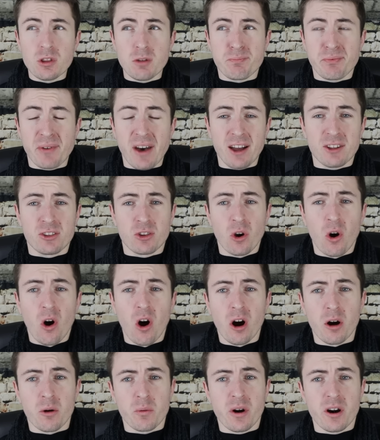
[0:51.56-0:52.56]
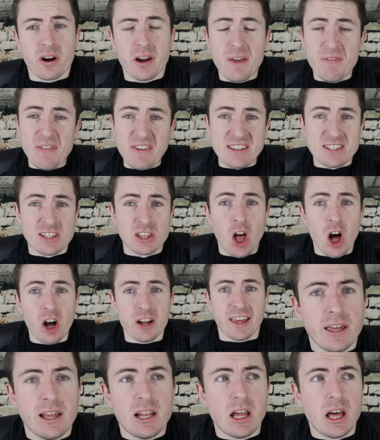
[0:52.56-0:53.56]
the back door, where if he's
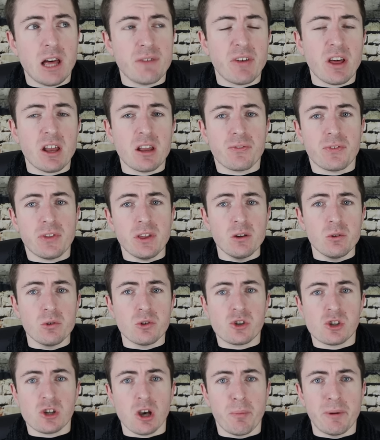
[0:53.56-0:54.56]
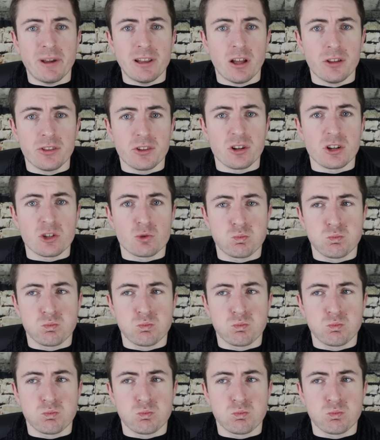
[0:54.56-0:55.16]
lucky, he'll have had a few chubby Londoners